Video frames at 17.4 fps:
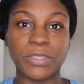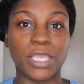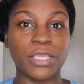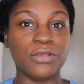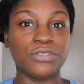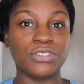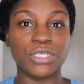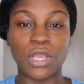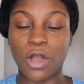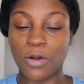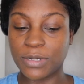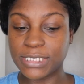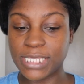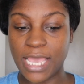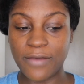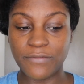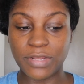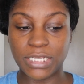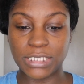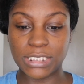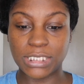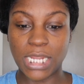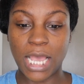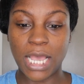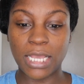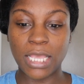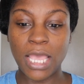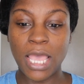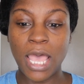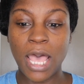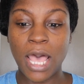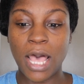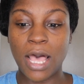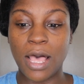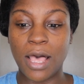They usually always have it in stock,
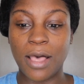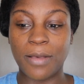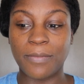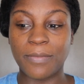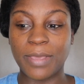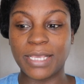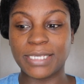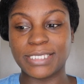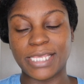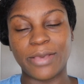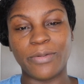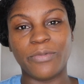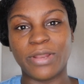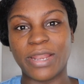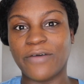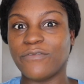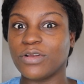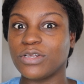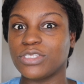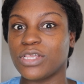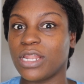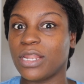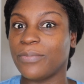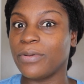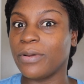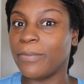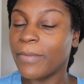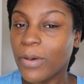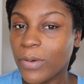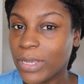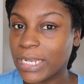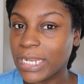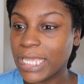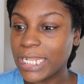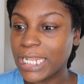except when I first started
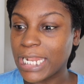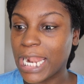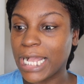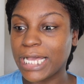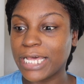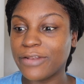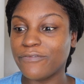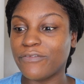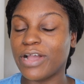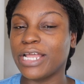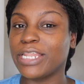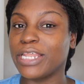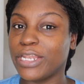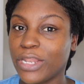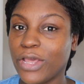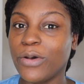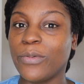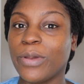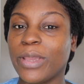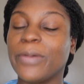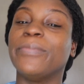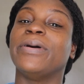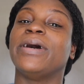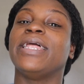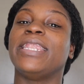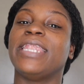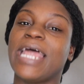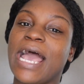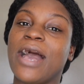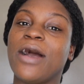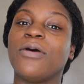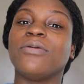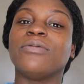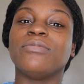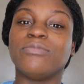promoting it, then I couldn't find it nowhere. But
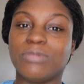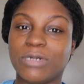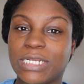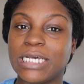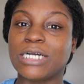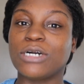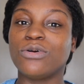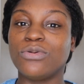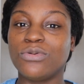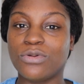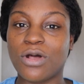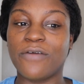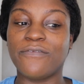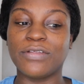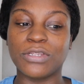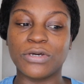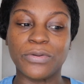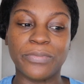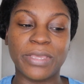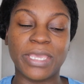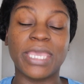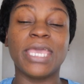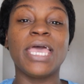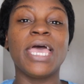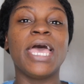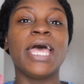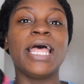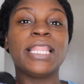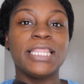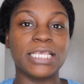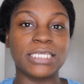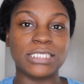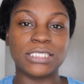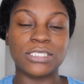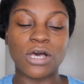now we done cooled off a little bit.
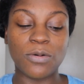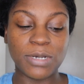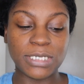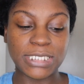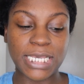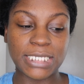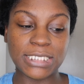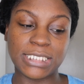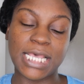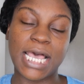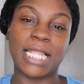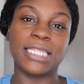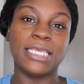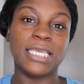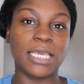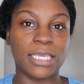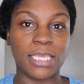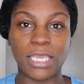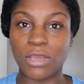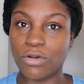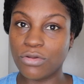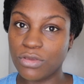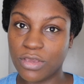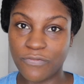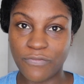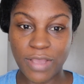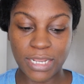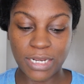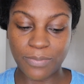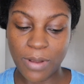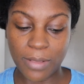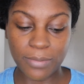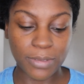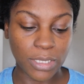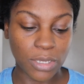This is always at Sally again, or you can find it
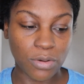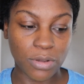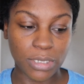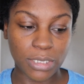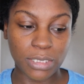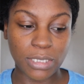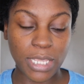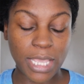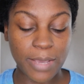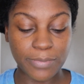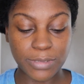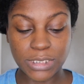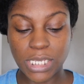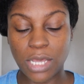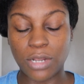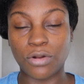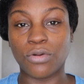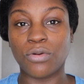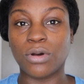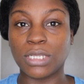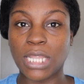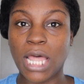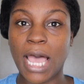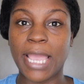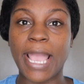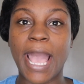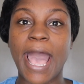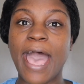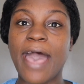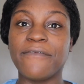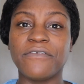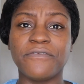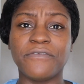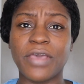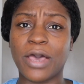probably on Amazon or online. I
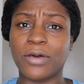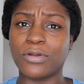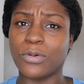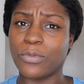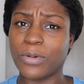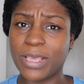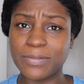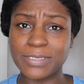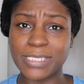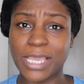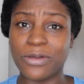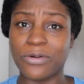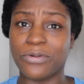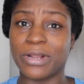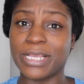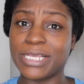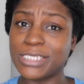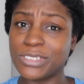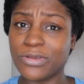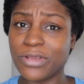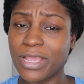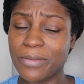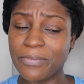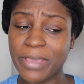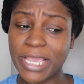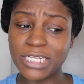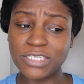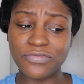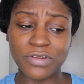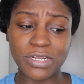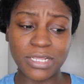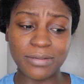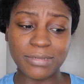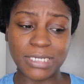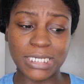haven't found a website or an Instagram page for
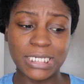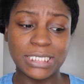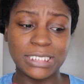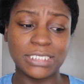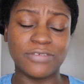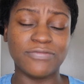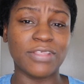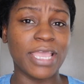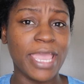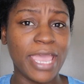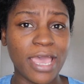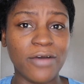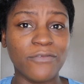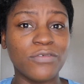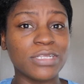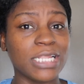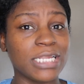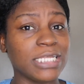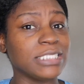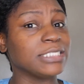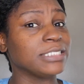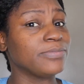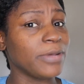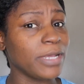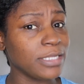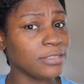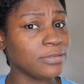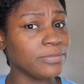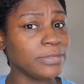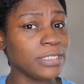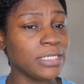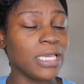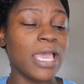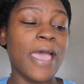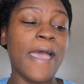them, because if they have one, they need to sponsor
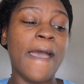me.